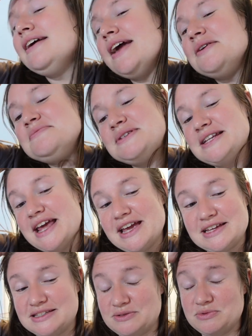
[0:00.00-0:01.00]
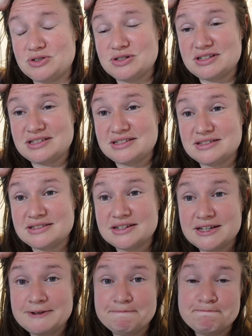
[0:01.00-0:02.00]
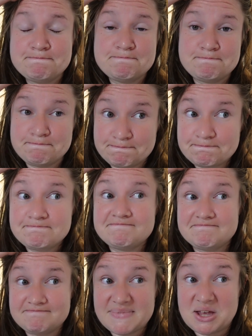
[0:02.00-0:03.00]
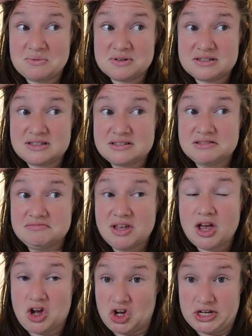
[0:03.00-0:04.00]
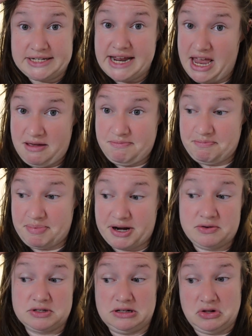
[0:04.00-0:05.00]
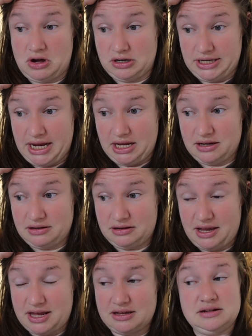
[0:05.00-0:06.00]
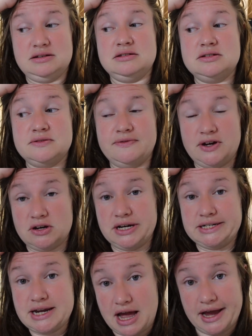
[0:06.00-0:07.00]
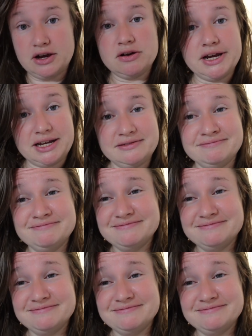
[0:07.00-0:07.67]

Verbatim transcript: game today because it was just, it was a good day, but it was a long day and it's very tiring.